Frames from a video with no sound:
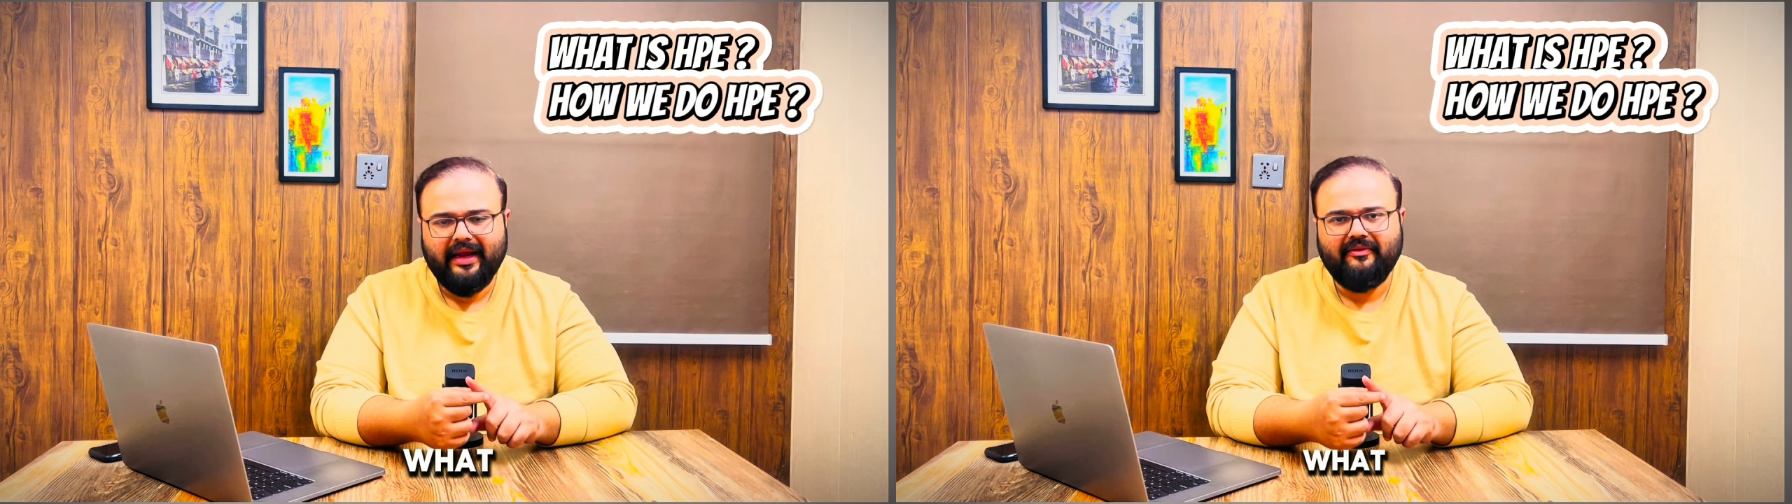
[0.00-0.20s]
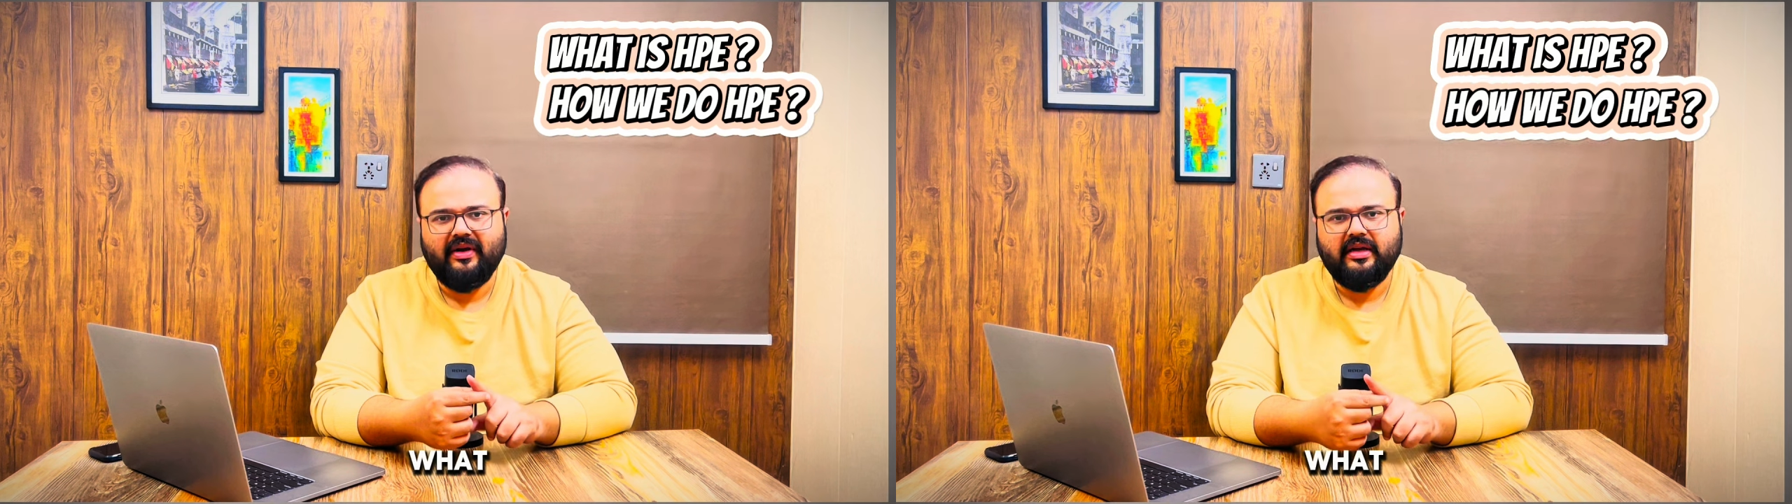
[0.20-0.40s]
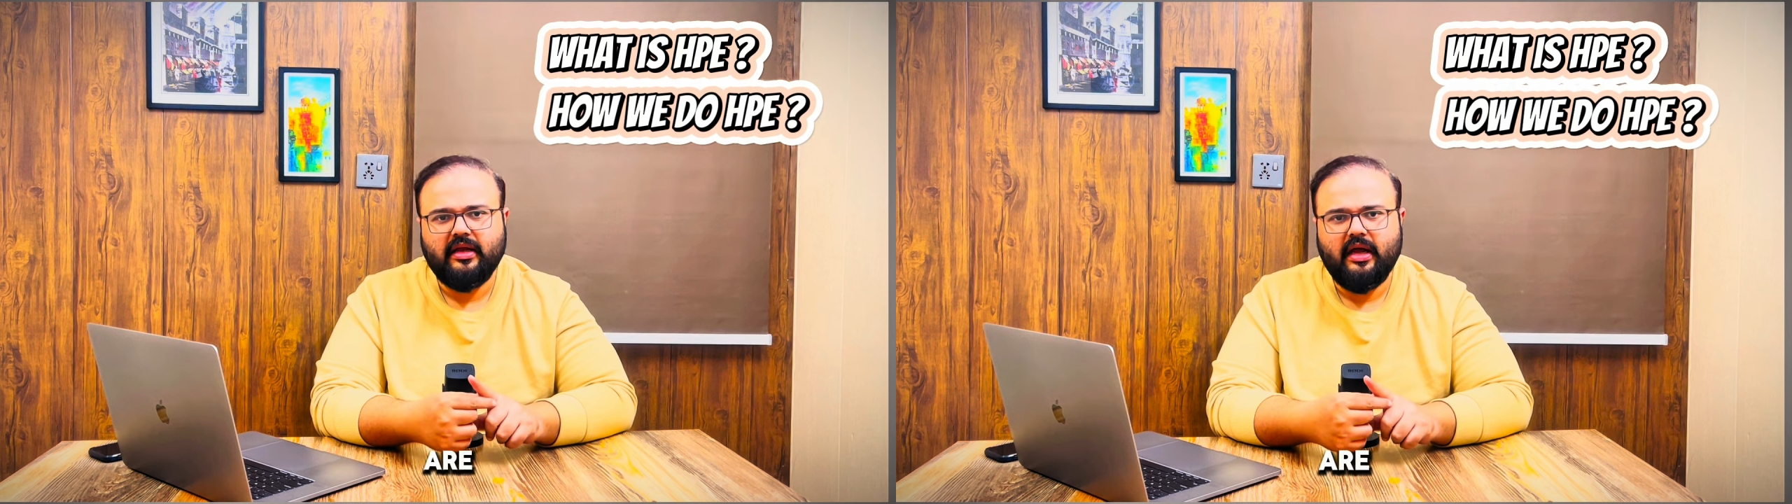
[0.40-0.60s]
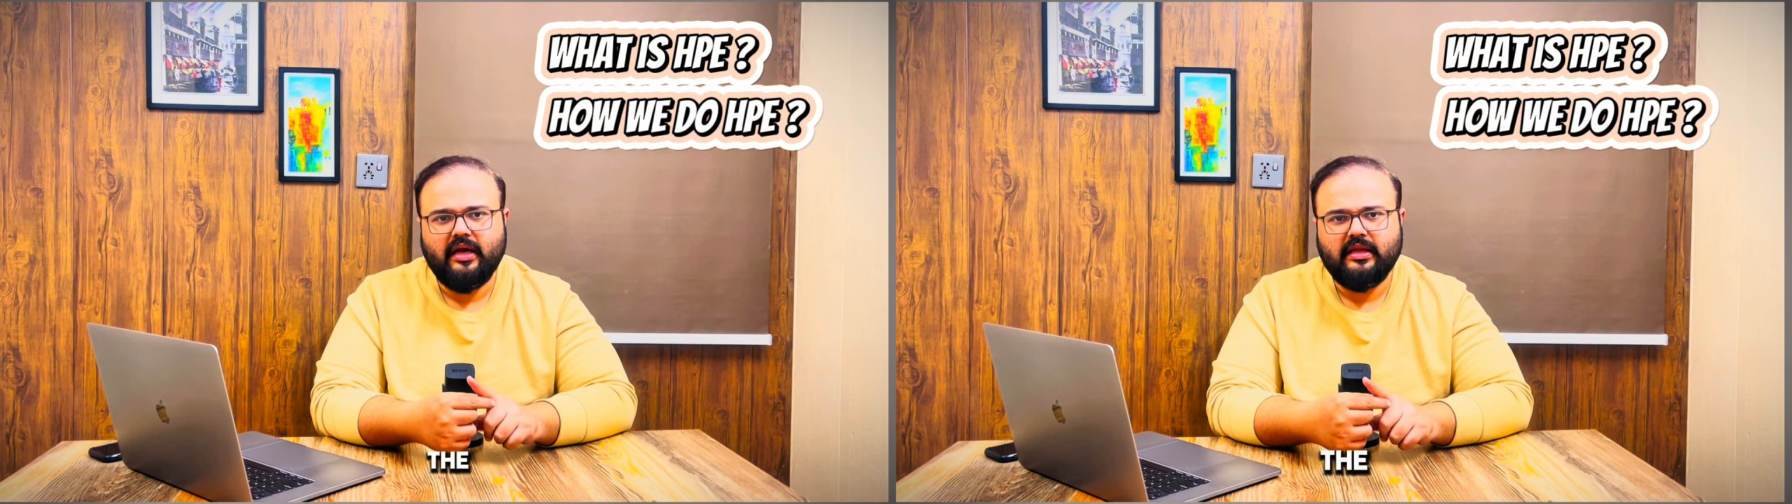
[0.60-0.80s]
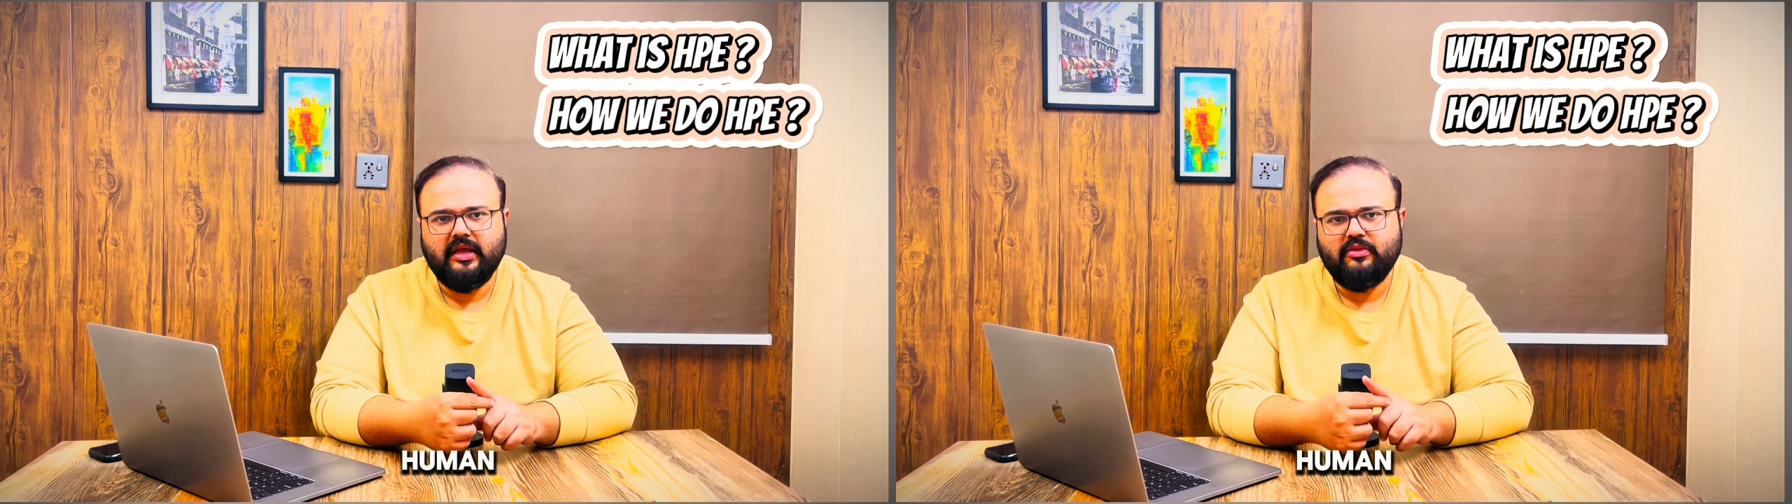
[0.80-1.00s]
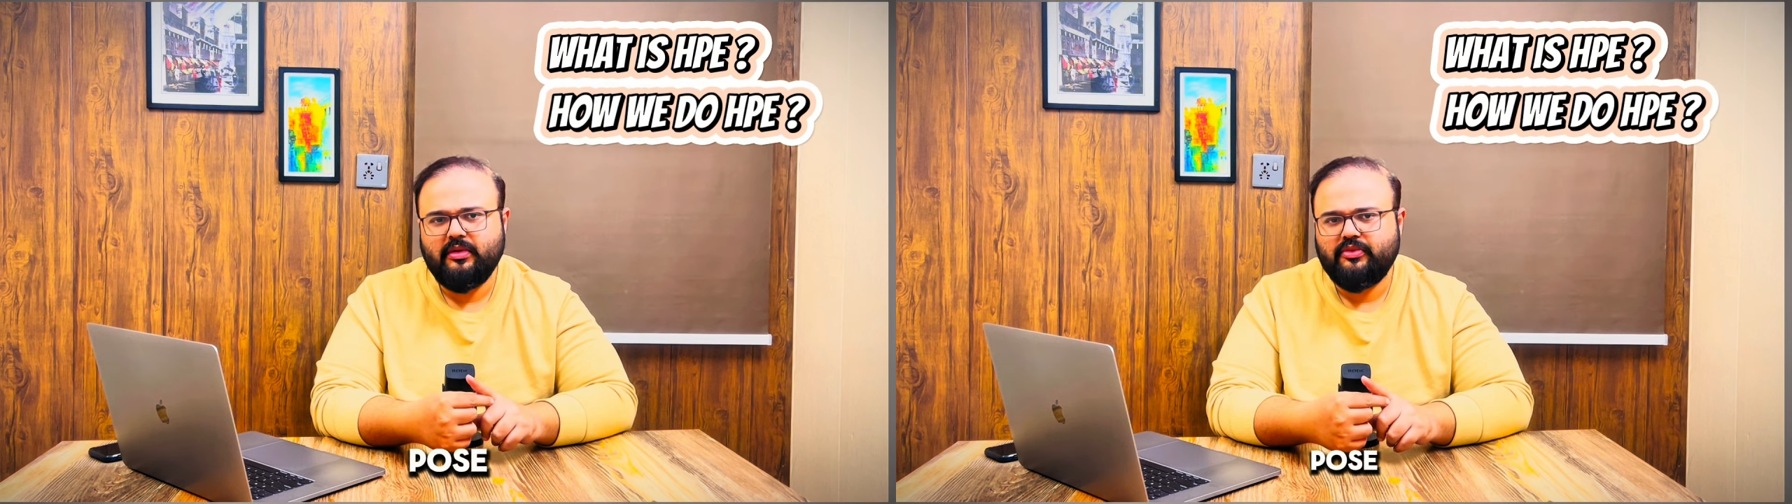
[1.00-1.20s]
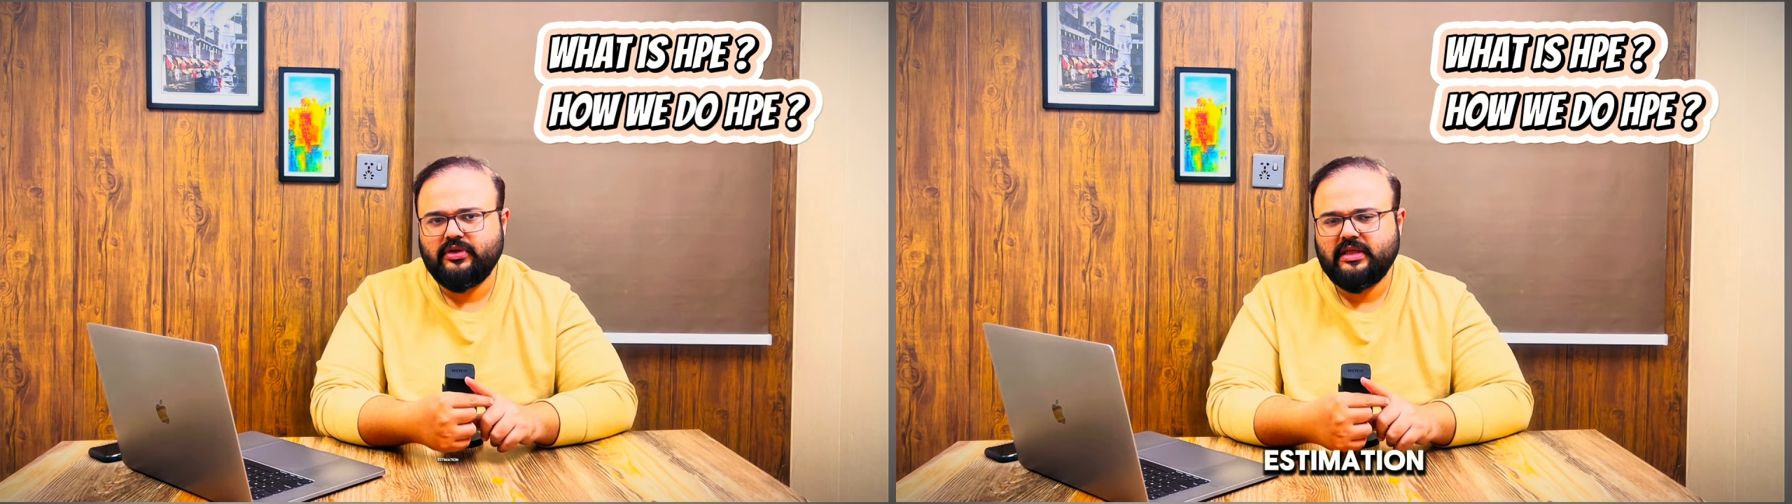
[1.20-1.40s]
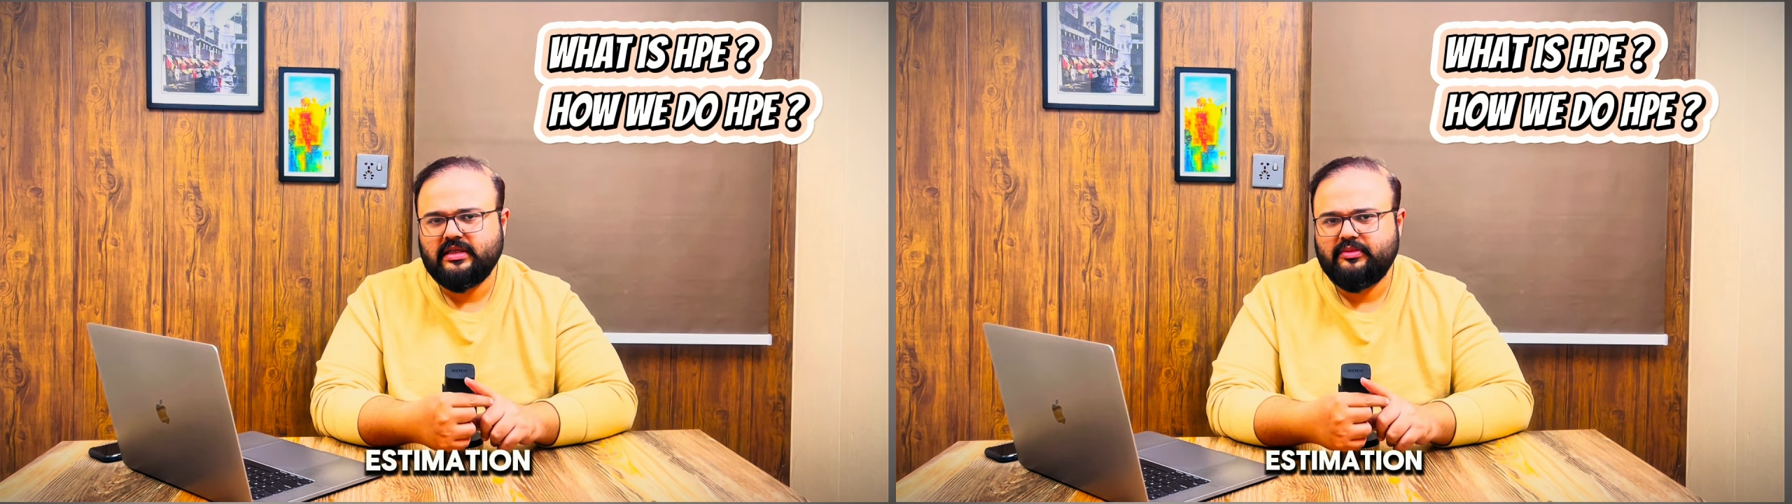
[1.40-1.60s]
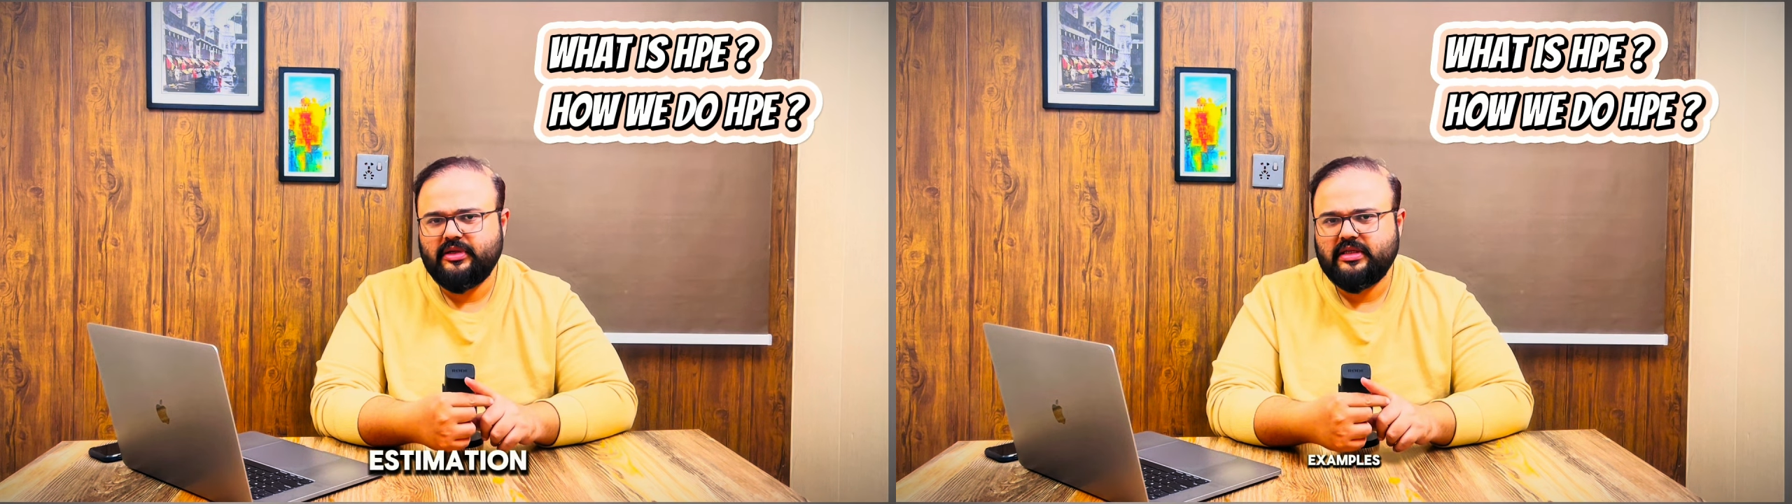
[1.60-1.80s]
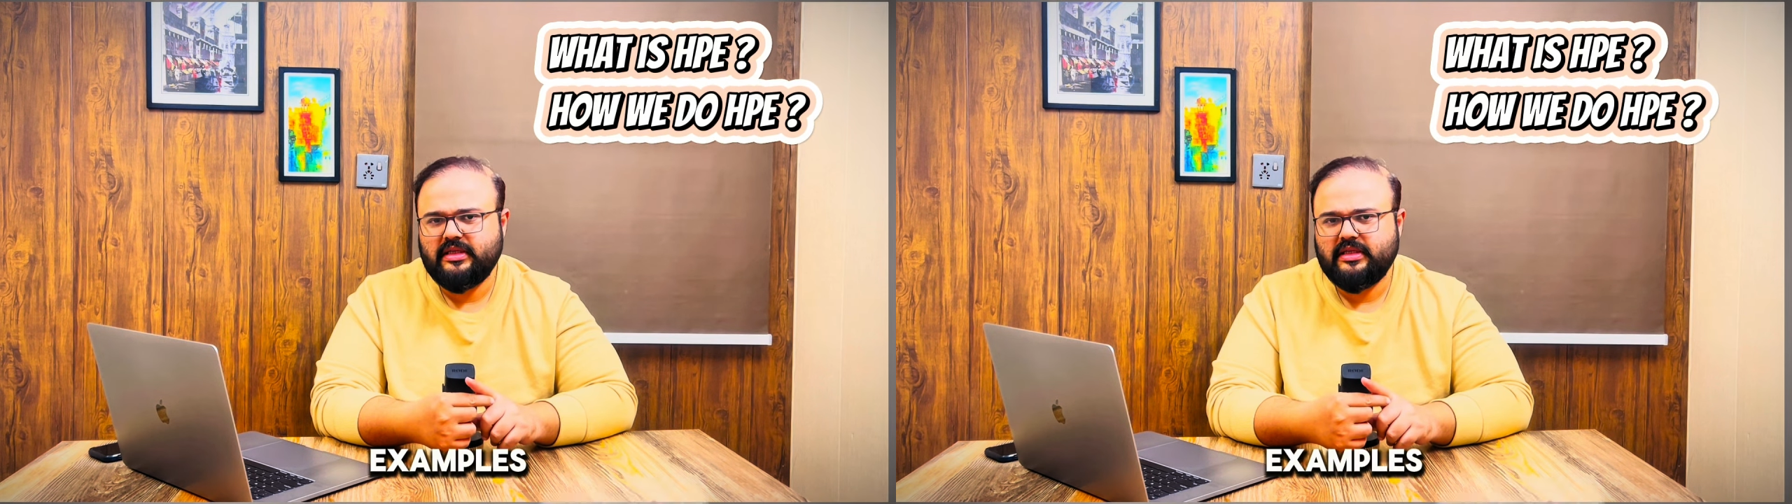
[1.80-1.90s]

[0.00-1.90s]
what are the human pose estimation